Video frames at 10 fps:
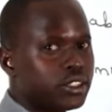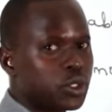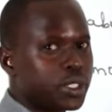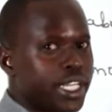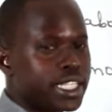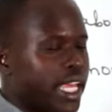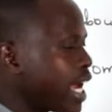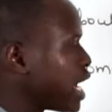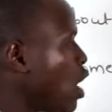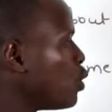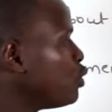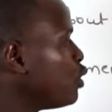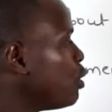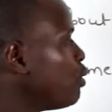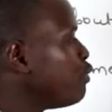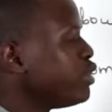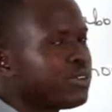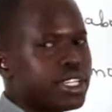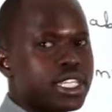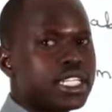So you get like around
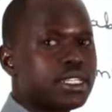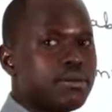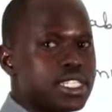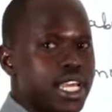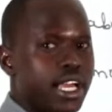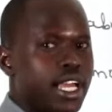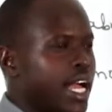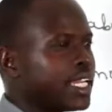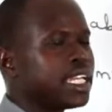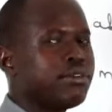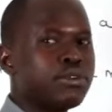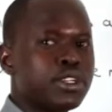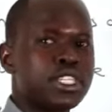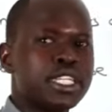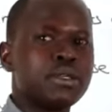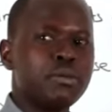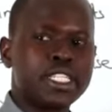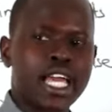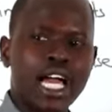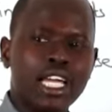50 centimeter. And that 50
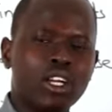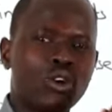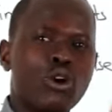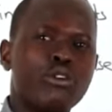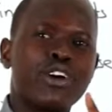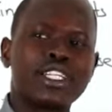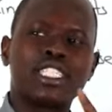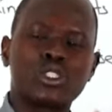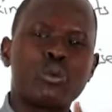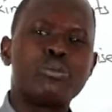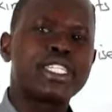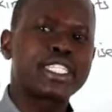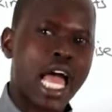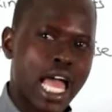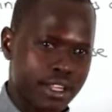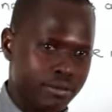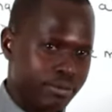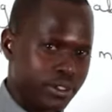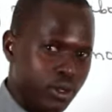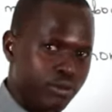centimeter converted to meter.
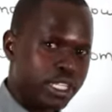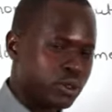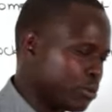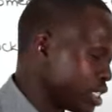Convert to